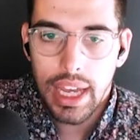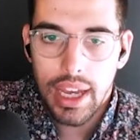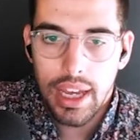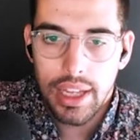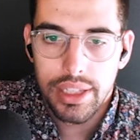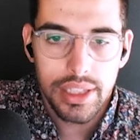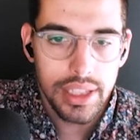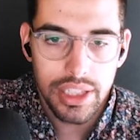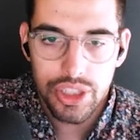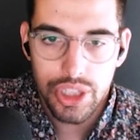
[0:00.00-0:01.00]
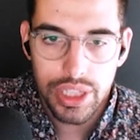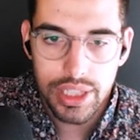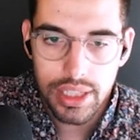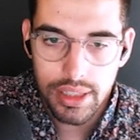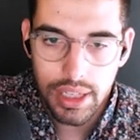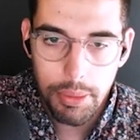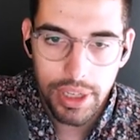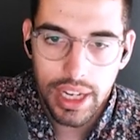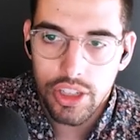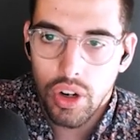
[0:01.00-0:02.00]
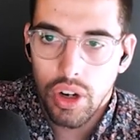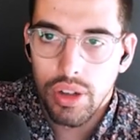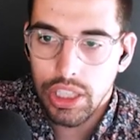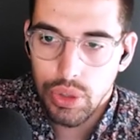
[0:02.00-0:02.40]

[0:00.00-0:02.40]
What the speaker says: And this is just an API call.